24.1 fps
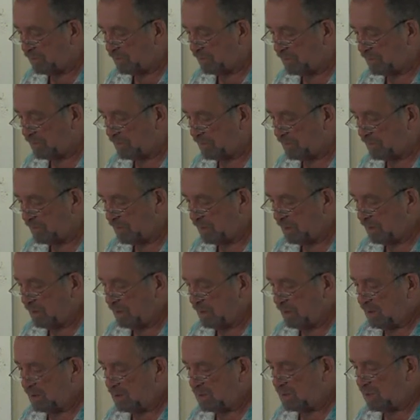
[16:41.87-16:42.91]
He had not
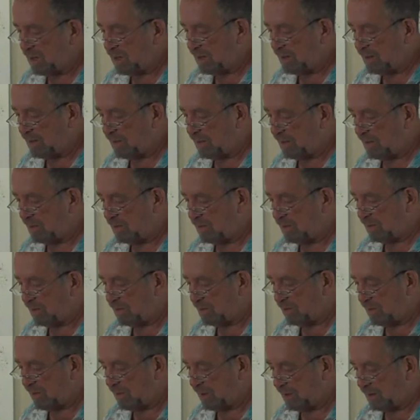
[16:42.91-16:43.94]
yet discovered what
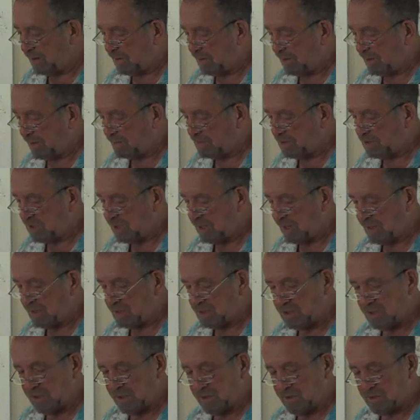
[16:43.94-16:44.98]
was supposed to happen
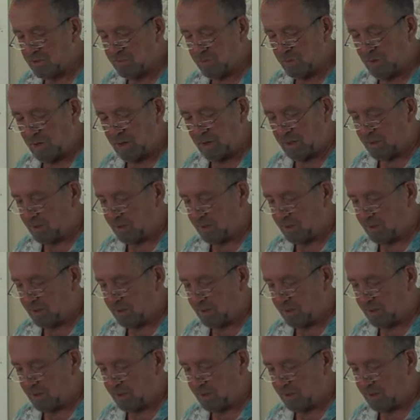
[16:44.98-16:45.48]
next.